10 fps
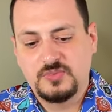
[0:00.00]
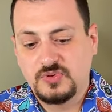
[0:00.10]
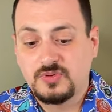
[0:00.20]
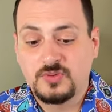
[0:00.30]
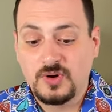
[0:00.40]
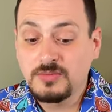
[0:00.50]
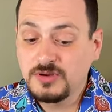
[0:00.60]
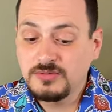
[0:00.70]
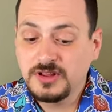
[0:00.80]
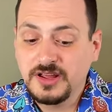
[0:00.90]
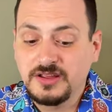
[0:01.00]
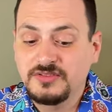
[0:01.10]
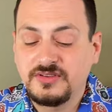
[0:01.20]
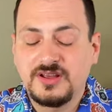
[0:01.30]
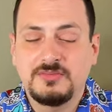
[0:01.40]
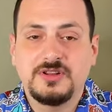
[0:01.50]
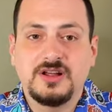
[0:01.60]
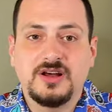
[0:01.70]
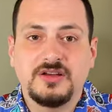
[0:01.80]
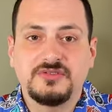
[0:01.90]
probably
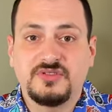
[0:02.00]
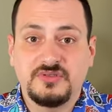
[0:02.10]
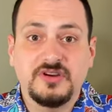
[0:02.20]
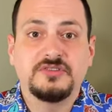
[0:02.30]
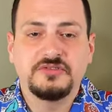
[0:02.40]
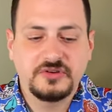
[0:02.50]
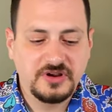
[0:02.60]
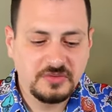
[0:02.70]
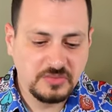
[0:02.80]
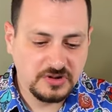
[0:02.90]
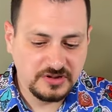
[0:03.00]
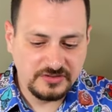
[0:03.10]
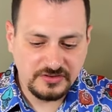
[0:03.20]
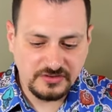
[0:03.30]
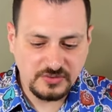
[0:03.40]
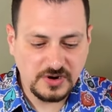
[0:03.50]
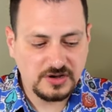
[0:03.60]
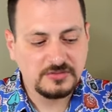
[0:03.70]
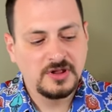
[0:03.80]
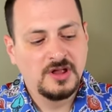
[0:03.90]
stabilize 300-grain bullets as
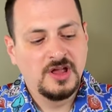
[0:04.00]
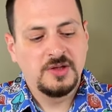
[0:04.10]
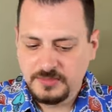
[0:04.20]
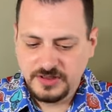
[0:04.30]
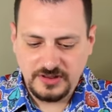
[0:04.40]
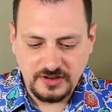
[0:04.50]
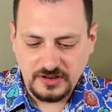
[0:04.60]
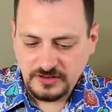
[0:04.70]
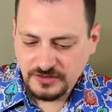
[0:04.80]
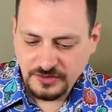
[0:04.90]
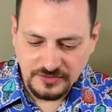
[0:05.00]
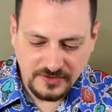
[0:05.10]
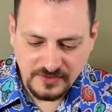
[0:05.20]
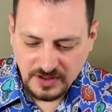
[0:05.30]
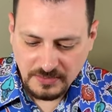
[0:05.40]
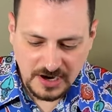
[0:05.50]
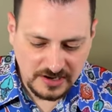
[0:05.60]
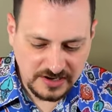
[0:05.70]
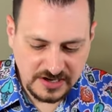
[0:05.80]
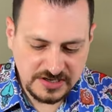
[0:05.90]
well. But the 250
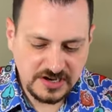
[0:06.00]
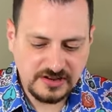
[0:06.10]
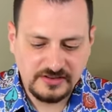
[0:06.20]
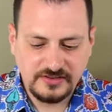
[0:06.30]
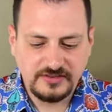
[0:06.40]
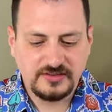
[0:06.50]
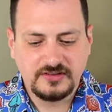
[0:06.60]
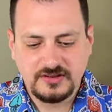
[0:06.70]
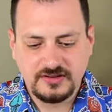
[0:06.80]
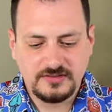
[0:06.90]
partitions,